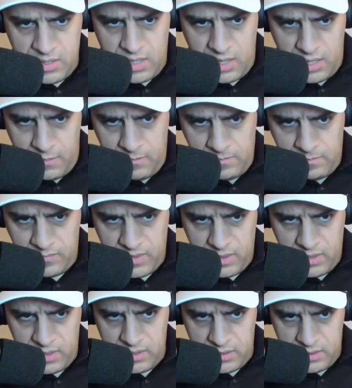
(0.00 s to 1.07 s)
the
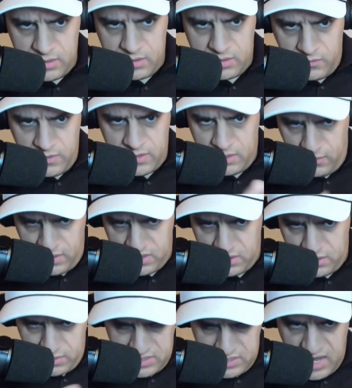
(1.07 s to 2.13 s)

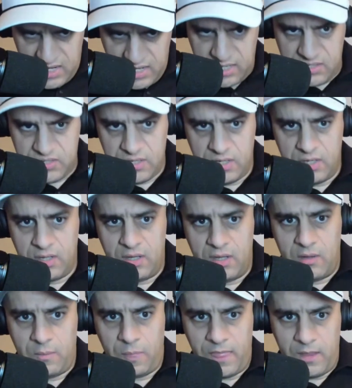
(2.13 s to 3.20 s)
division standings,
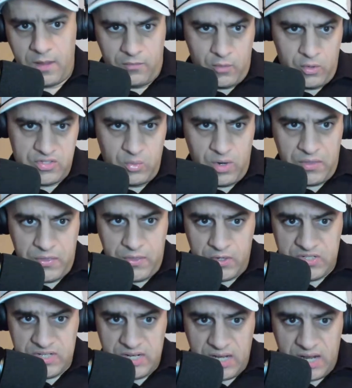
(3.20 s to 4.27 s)
of course, the one
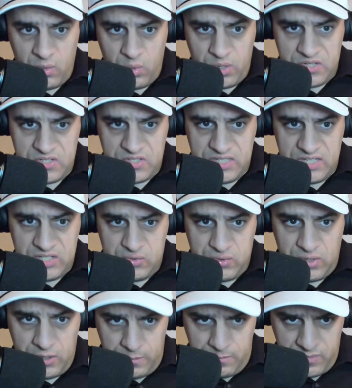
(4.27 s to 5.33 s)
Thursday night was
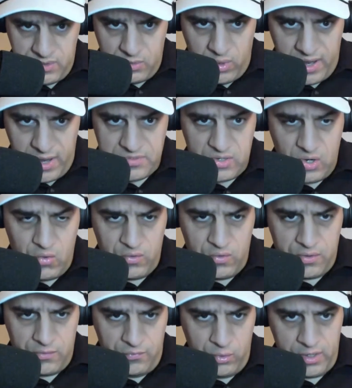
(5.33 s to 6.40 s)
the Rams
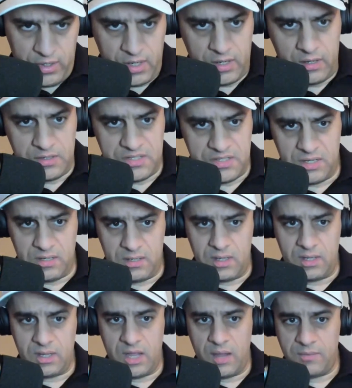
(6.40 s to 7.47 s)
over the 49ers,
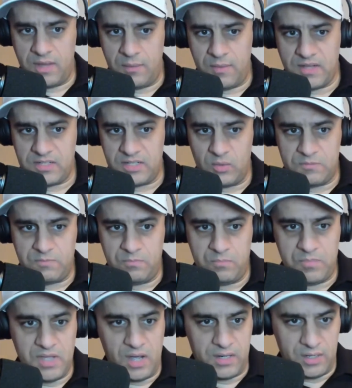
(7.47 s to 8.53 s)
and a game that basically was
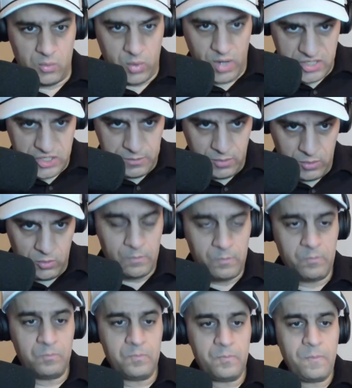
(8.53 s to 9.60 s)
beyond unwatchable.